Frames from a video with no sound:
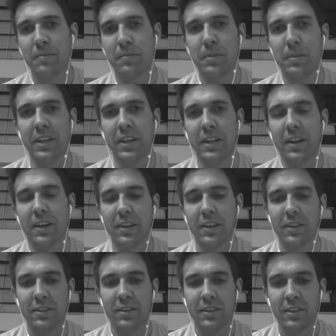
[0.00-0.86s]
be
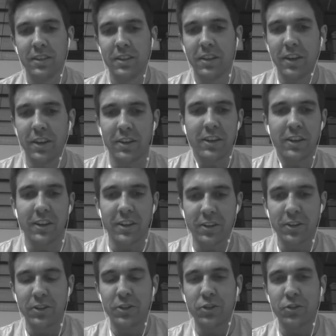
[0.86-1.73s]
a
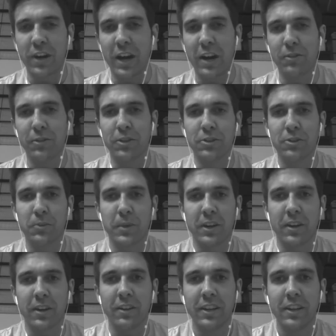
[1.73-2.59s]
good traveler as
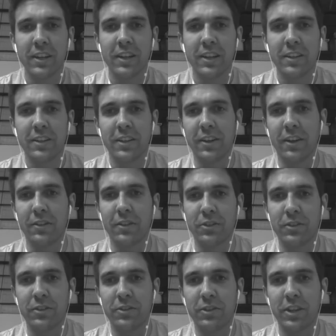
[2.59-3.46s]
well.
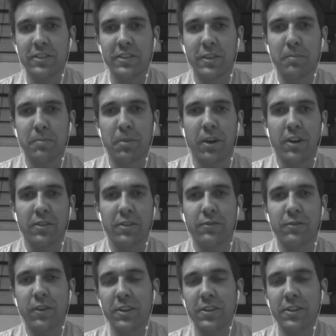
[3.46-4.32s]
Dressing the part's
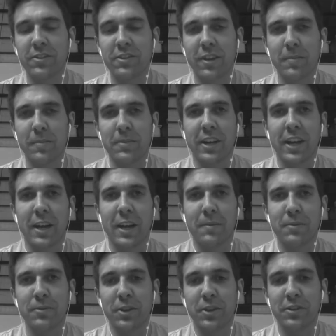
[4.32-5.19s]
fun
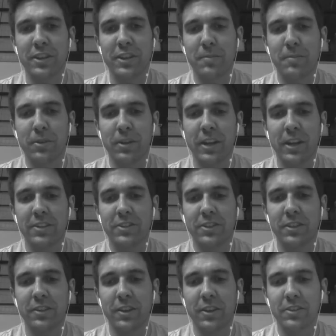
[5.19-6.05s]
sometimes. For example,
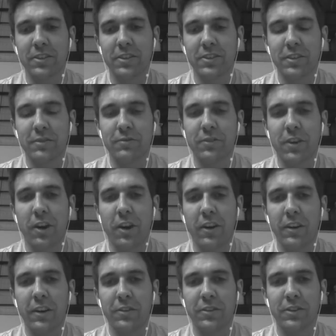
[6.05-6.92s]
last year when I was on
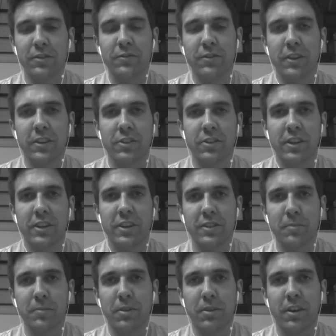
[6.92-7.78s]
safari, it was just fun to
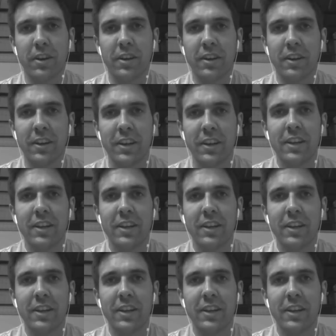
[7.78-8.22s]
dress the part and,